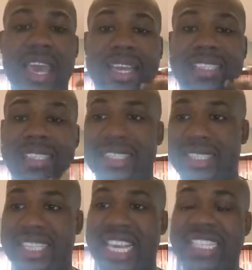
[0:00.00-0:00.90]

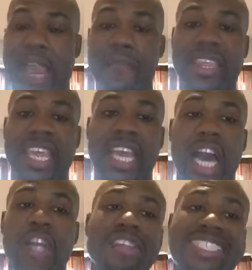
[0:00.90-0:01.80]
Consistency is
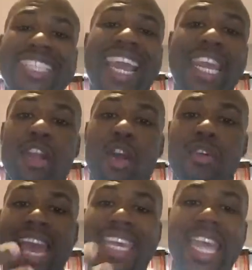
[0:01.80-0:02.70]
everything. Understanding your
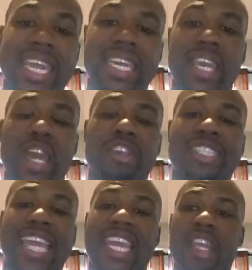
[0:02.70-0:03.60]
own identity,
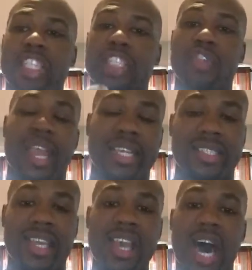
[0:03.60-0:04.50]
understanding your
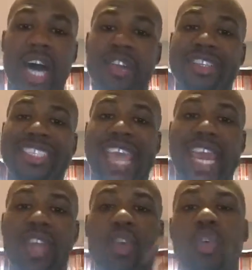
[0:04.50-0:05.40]
strengths,
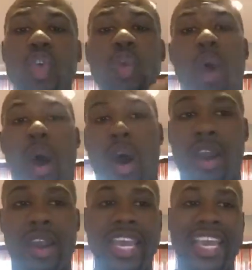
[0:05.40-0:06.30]
understanding who you
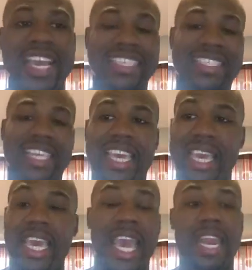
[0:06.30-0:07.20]
are is key.